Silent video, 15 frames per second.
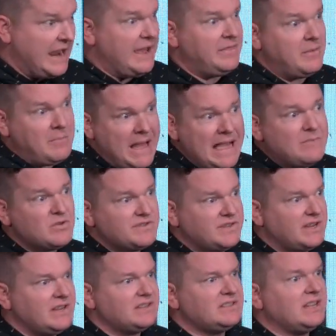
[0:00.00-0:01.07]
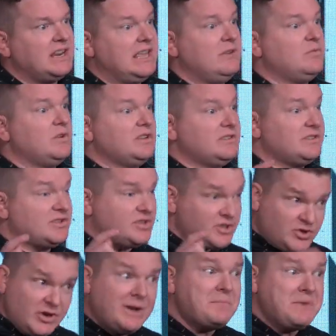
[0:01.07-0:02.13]
And the Bible says that he was
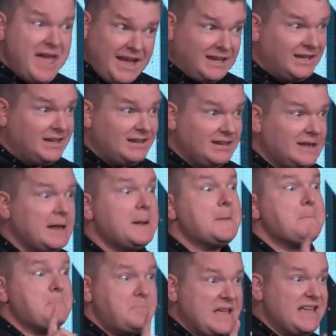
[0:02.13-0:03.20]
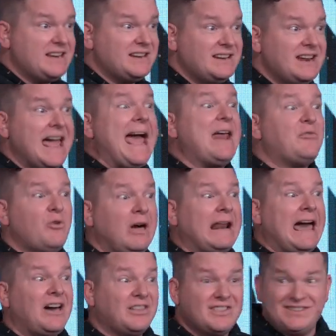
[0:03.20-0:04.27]
stripped naked, beaten, and run
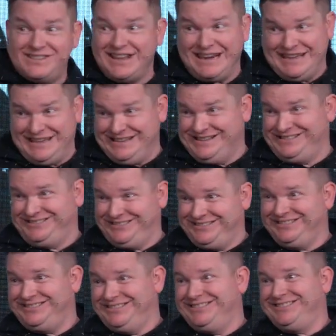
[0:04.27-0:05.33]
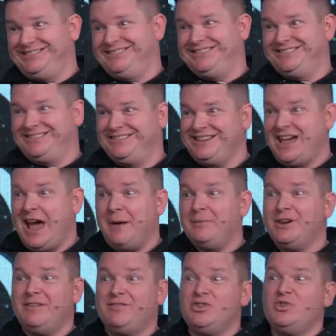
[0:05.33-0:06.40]
out of the city. How
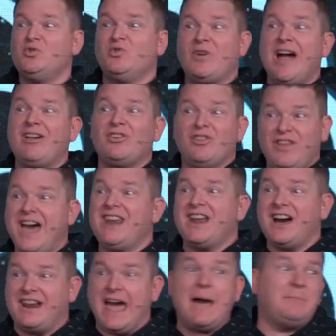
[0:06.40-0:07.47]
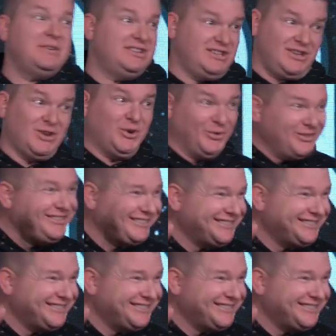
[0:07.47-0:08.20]
many of you'd rather that not happen to you?